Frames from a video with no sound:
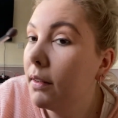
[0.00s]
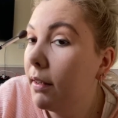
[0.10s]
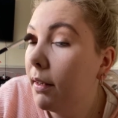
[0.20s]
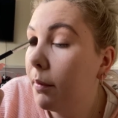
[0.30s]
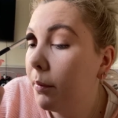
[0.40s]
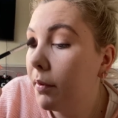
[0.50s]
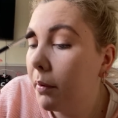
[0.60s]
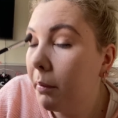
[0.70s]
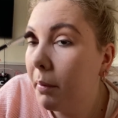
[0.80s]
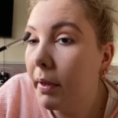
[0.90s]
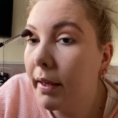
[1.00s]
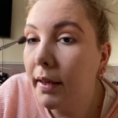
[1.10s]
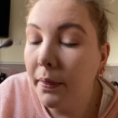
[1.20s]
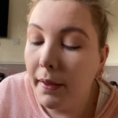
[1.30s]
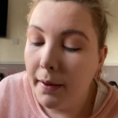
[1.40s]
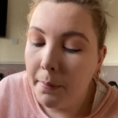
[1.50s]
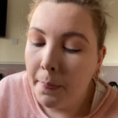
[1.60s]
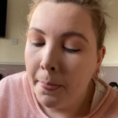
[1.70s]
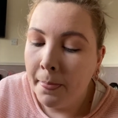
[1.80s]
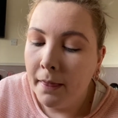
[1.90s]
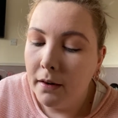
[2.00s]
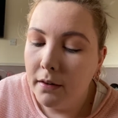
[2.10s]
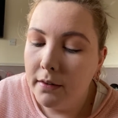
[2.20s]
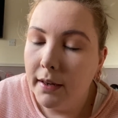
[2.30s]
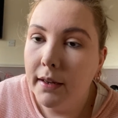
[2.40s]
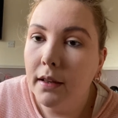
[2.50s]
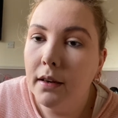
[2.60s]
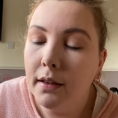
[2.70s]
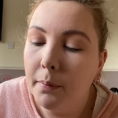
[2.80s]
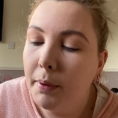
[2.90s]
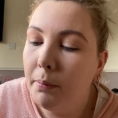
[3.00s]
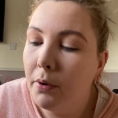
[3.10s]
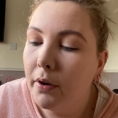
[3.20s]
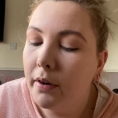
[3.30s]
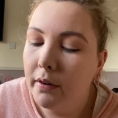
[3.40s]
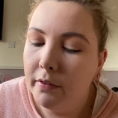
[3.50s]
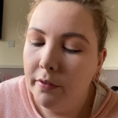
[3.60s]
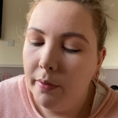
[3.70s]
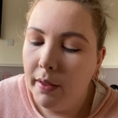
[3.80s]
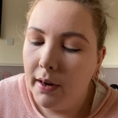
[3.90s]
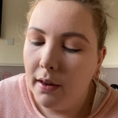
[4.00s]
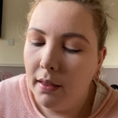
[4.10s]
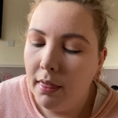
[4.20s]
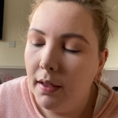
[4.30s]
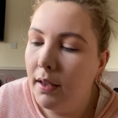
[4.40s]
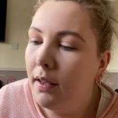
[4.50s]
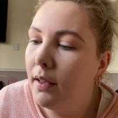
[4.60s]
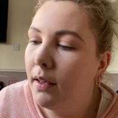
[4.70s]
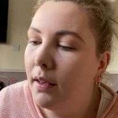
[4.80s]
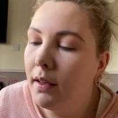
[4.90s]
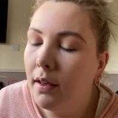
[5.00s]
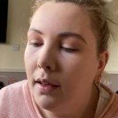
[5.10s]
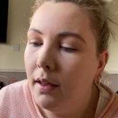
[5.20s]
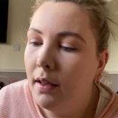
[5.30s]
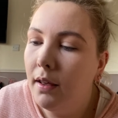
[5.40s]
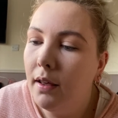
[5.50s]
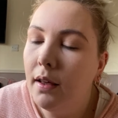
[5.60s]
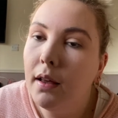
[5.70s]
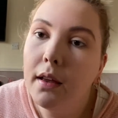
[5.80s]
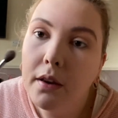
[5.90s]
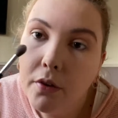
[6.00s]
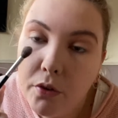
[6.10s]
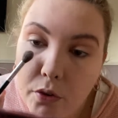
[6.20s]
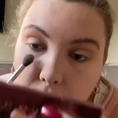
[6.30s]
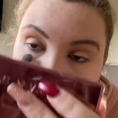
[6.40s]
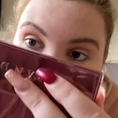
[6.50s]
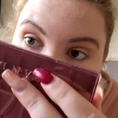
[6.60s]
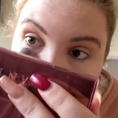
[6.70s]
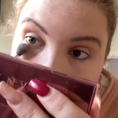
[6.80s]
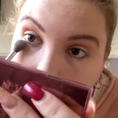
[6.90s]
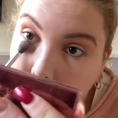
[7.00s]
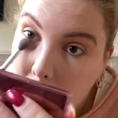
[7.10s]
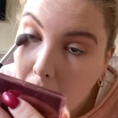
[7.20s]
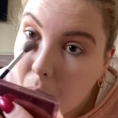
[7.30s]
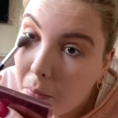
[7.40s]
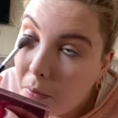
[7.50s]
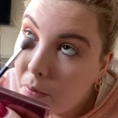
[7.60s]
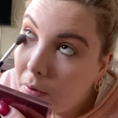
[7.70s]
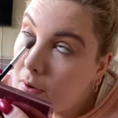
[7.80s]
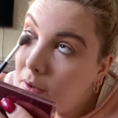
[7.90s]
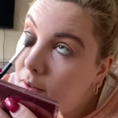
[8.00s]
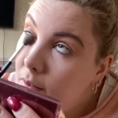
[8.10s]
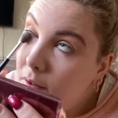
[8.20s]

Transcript: Yeah, so I'm liking that. I'm going to take a little bit more of that, I think, and just run it underneath.